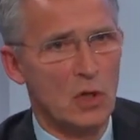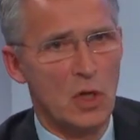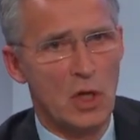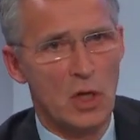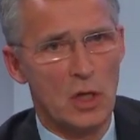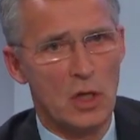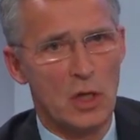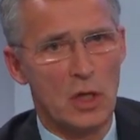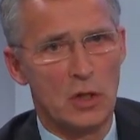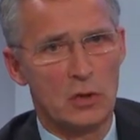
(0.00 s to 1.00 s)

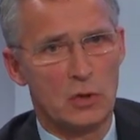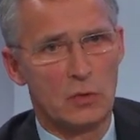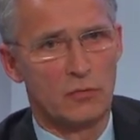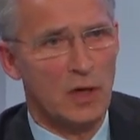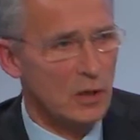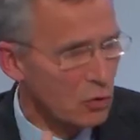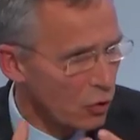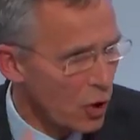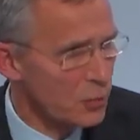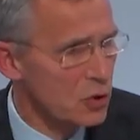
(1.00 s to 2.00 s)
to fight
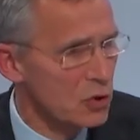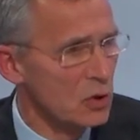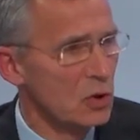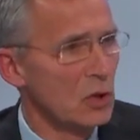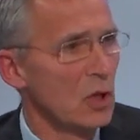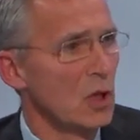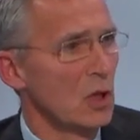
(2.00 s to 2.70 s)
corruption,